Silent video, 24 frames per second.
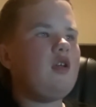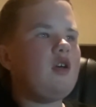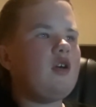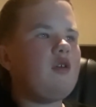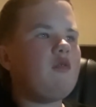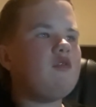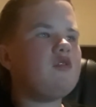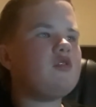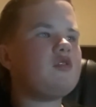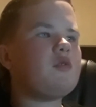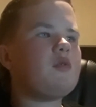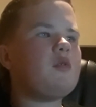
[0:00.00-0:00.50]

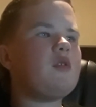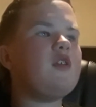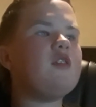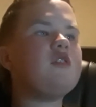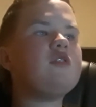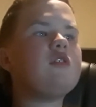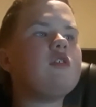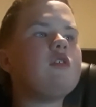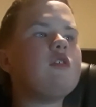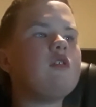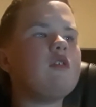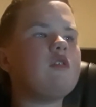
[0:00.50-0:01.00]
was released
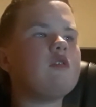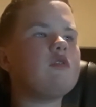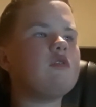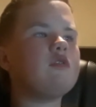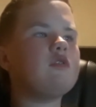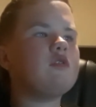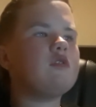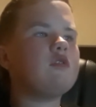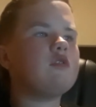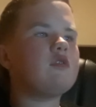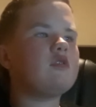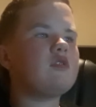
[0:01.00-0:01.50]

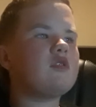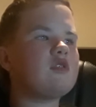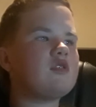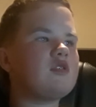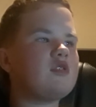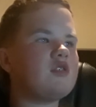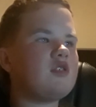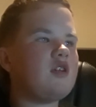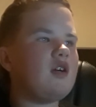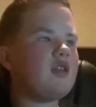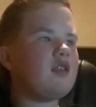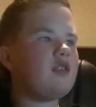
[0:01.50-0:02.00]

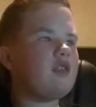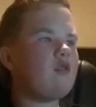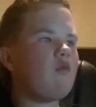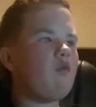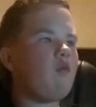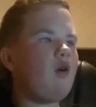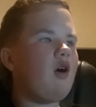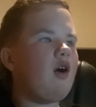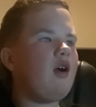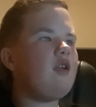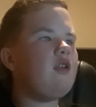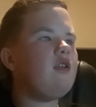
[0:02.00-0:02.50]
alongside the
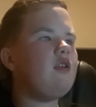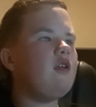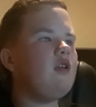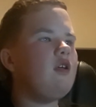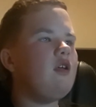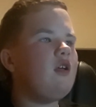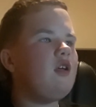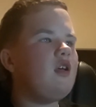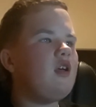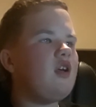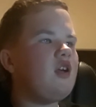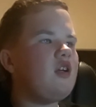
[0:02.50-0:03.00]
wide
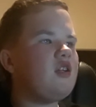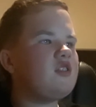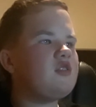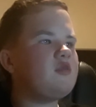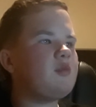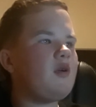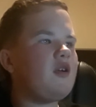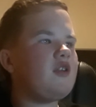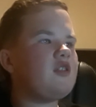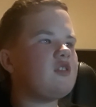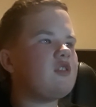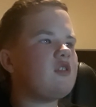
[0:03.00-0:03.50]

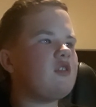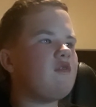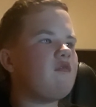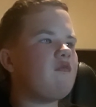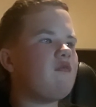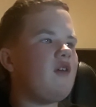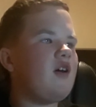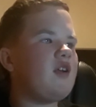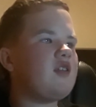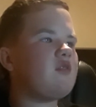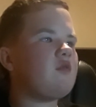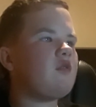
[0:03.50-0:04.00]
expansion of
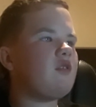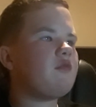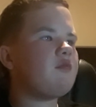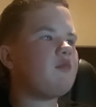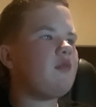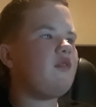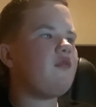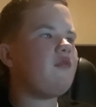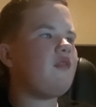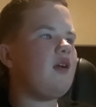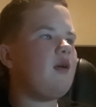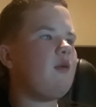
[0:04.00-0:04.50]
Fighting With My
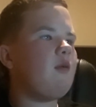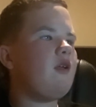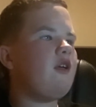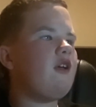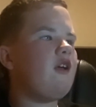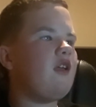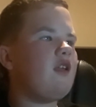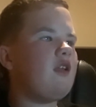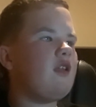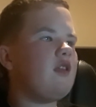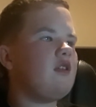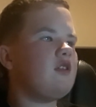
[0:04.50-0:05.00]
Family
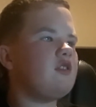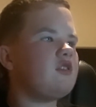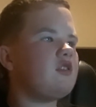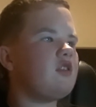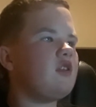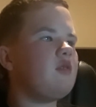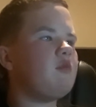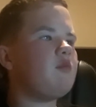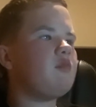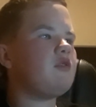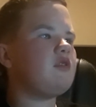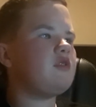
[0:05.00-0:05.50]
and
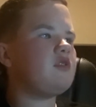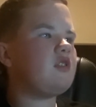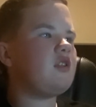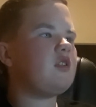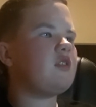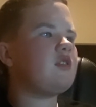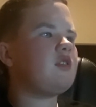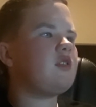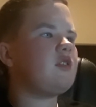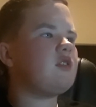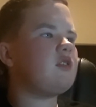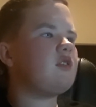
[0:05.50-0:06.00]
initially
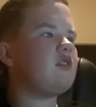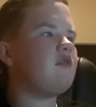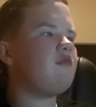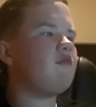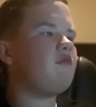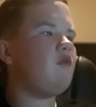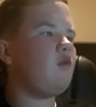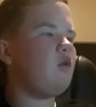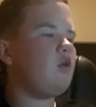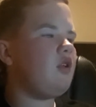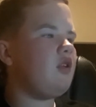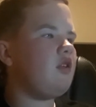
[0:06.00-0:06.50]
projecting to
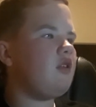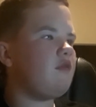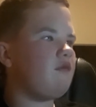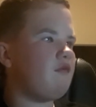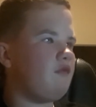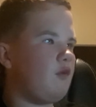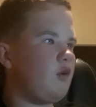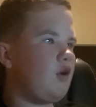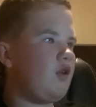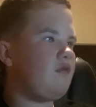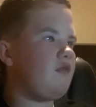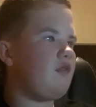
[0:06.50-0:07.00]
$40 to
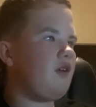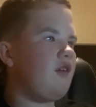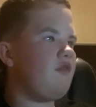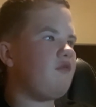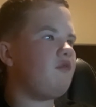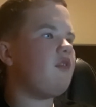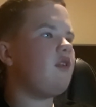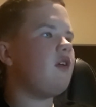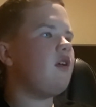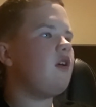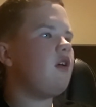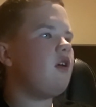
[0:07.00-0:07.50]
$45
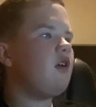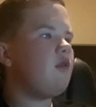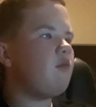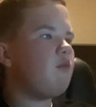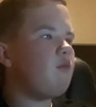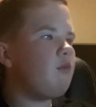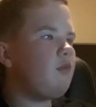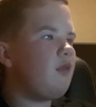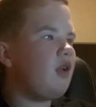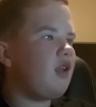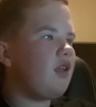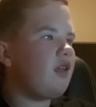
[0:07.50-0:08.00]

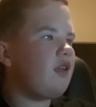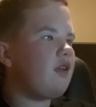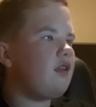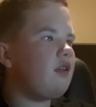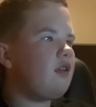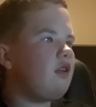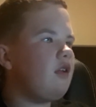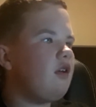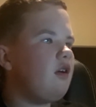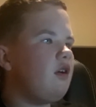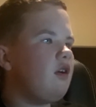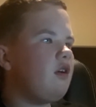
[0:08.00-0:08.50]

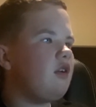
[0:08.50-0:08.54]
million